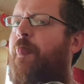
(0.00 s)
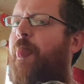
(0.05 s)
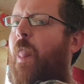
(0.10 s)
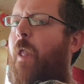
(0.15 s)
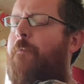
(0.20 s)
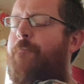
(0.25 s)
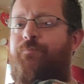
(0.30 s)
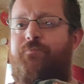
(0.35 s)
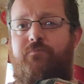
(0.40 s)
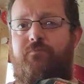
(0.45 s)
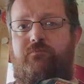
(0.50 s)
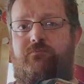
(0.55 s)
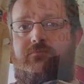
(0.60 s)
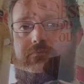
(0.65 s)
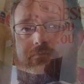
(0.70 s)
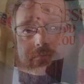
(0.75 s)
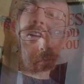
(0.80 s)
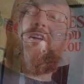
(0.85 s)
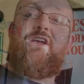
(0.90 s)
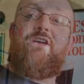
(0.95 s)
we're still
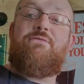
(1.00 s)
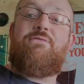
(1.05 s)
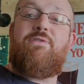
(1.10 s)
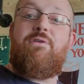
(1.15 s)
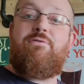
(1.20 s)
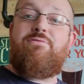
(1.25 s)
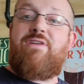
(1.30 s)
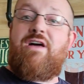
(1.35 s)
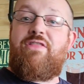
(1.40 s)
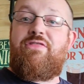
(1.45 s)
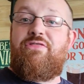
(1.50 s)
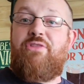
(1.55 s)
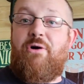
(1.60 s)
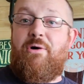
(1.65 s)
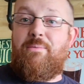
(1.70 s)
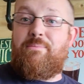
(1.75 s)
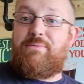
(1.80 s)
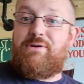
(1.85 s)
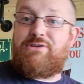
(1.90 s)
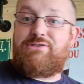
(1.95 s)
drinking through that
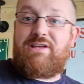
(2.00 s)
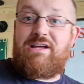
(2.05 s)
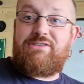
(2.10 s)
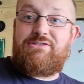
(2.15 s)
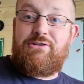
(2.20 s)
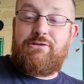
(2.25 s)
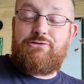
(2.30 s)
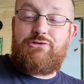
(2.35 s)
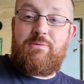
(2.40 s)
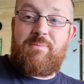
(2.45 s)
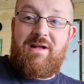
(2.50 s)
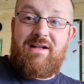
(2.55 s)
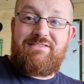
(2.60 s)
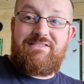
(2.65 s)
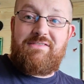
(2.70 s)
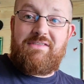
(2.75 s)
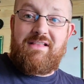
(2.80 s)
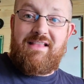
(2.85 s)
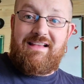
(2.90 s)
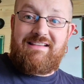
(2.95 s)
Thornbridge that I told you about
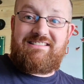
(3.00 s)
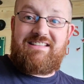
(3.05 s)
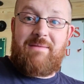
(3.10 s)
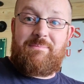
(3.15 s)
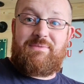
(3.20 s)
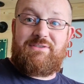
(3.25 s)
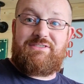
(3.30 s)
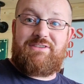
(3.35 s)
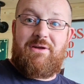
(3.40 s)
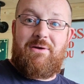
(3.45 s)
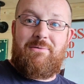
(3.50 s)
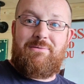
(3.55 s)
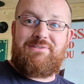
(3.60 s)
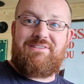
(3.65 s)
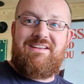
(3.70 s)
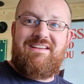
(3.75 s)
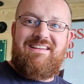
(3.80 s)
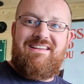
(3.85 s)
in the last episode.